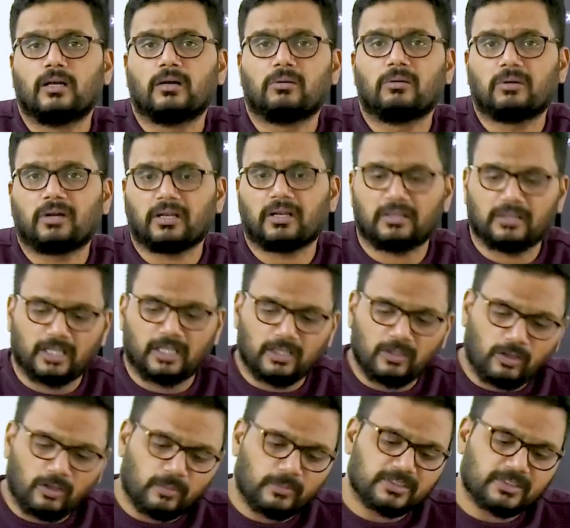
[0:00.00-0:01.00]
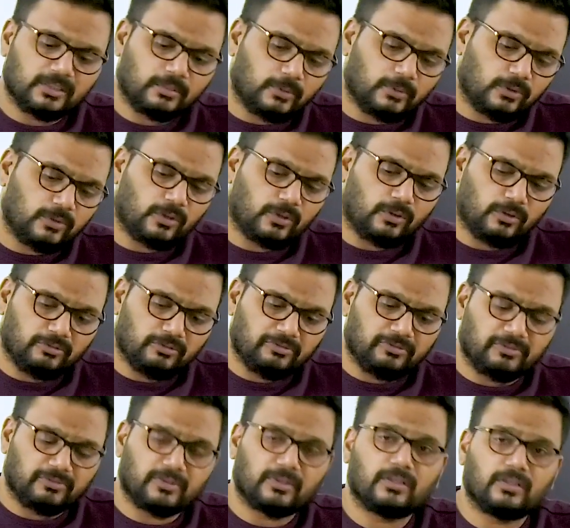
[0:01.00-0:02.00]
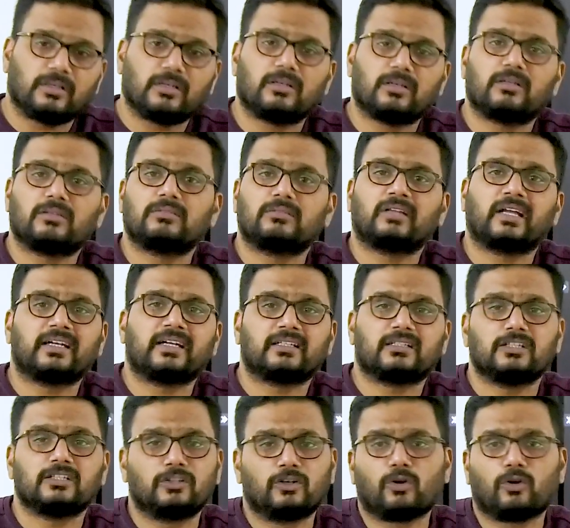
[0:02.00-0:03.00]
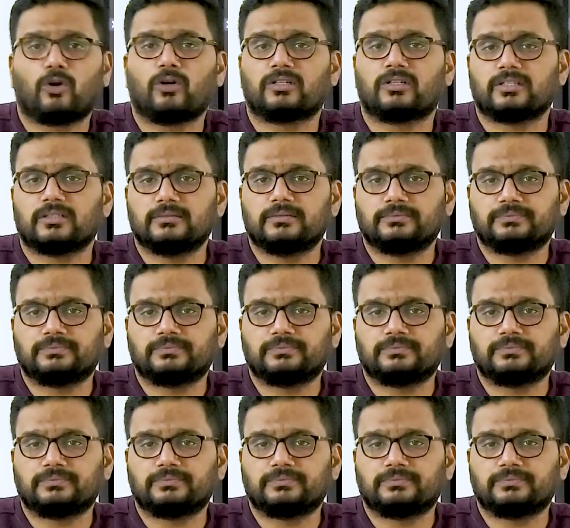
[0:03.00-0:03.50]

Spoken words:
Okay, enormous amount of like drought